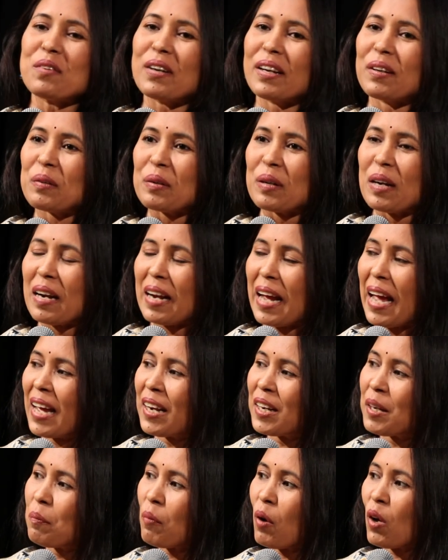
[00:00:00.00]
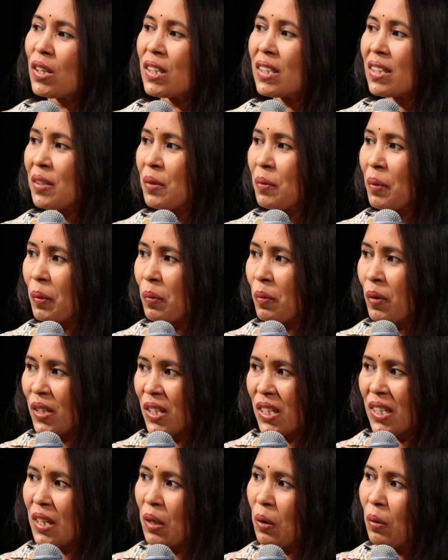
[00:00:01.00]
When Harry Potter you were
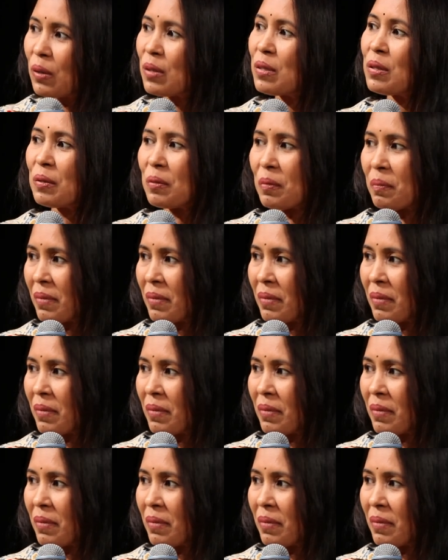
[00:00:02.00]
watching also,